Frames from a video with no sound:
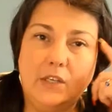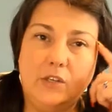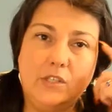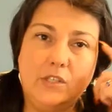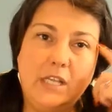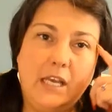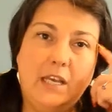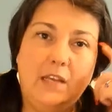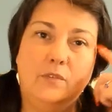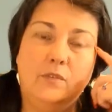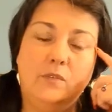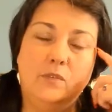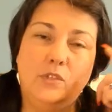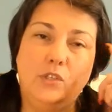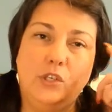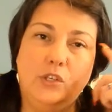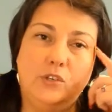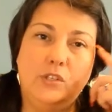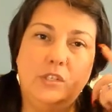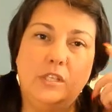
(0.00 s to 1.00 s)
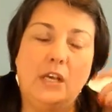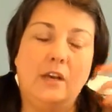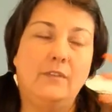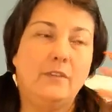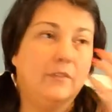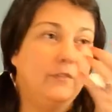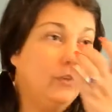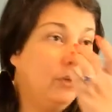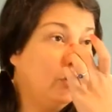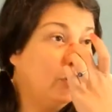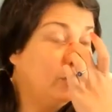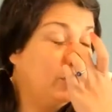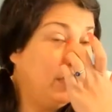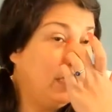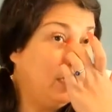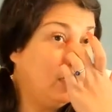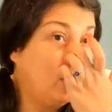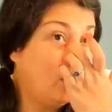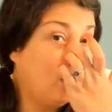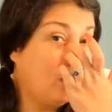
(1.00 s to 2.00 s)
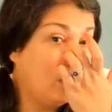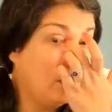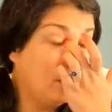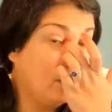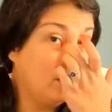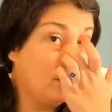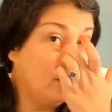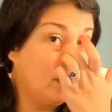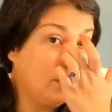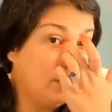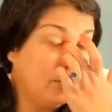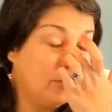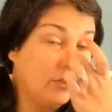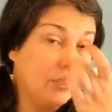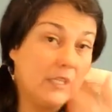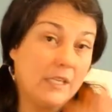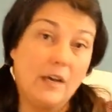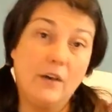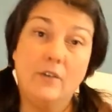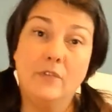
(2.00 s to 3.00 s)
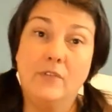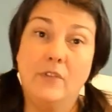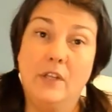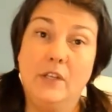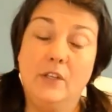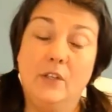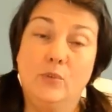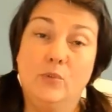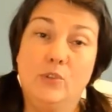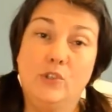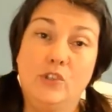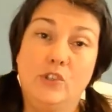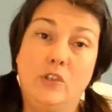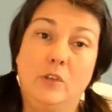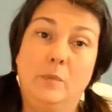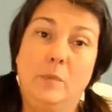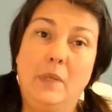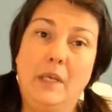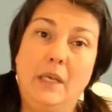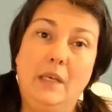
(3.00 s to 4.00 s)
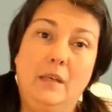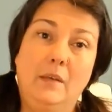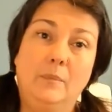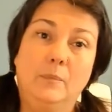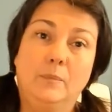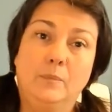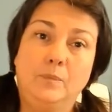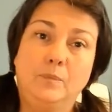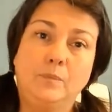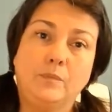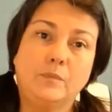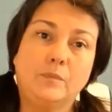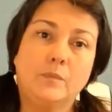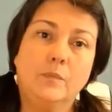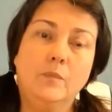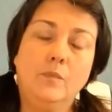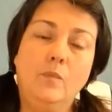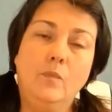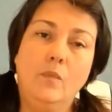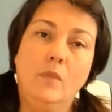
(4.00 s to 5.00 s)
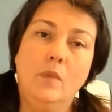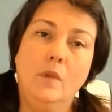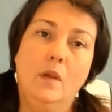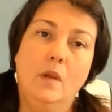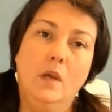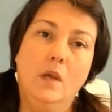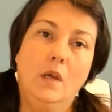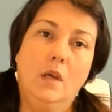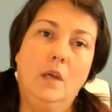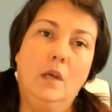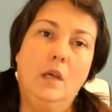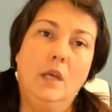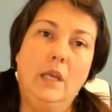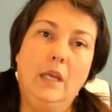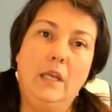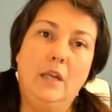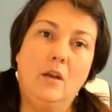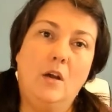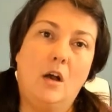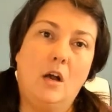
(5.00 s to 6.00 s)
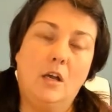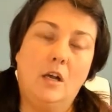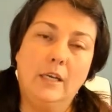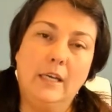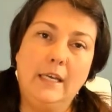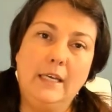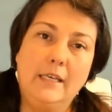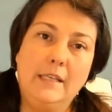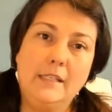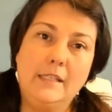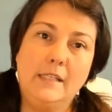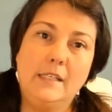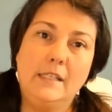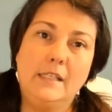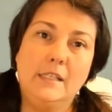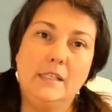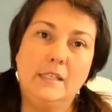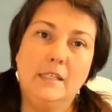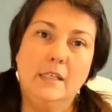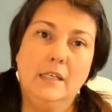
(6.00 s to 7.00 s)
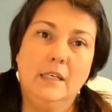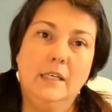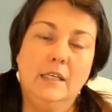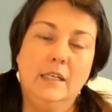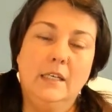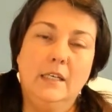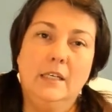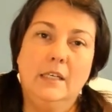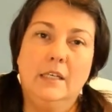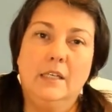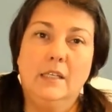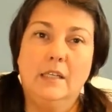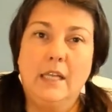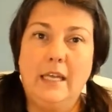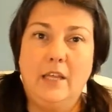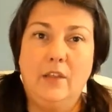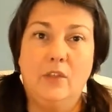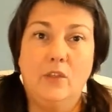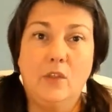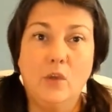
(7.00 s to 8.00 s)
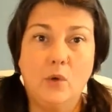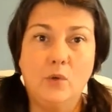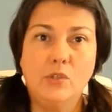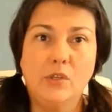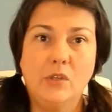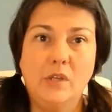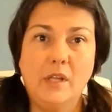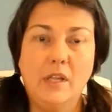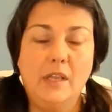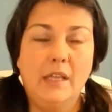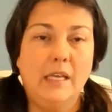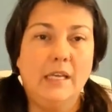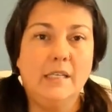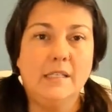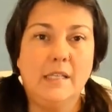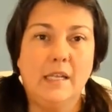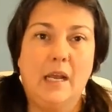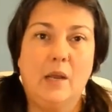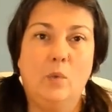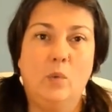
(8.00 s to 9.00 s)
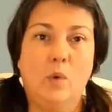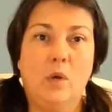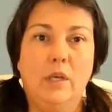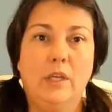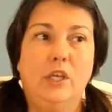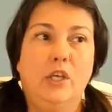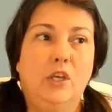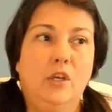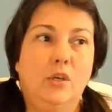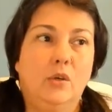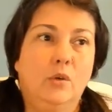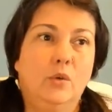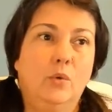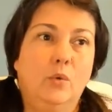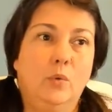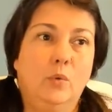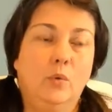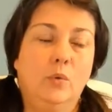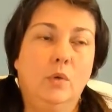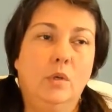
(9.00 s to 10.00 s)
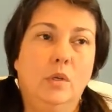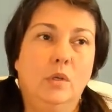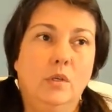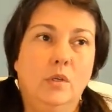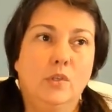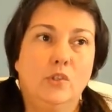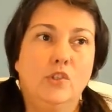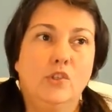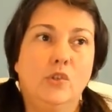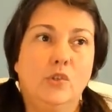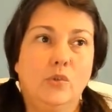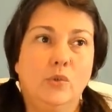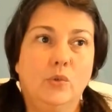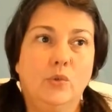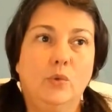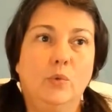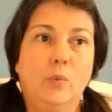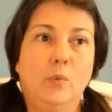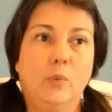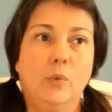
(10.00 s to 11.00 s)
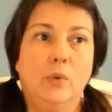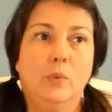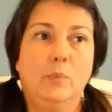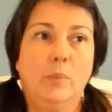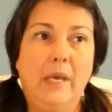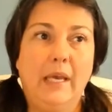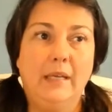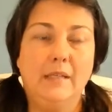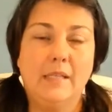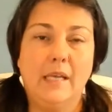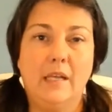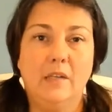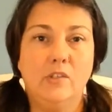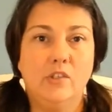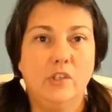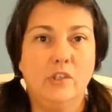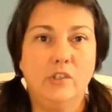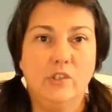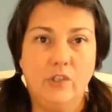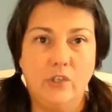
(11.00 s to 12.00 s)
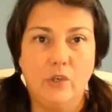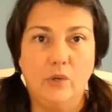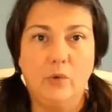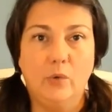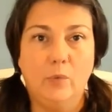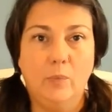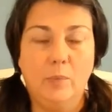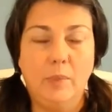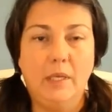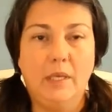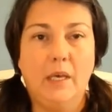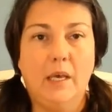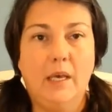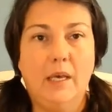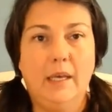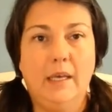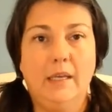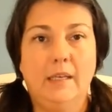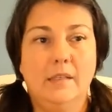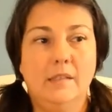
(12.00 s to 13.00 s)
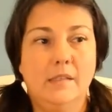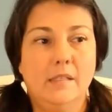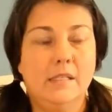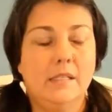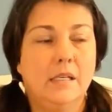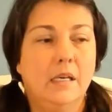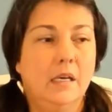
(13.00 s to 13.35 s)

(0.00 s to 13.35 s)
saying to yourself, if you're being harder on yourself than you should be in August, like those are the things that I want you to pay attention to, because